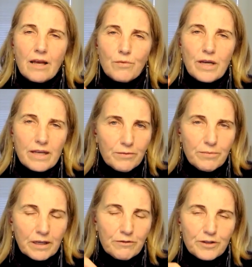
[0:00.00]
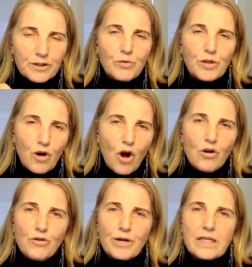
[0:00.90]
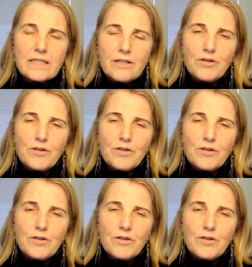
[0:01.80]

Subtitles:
were even being filled with concrete so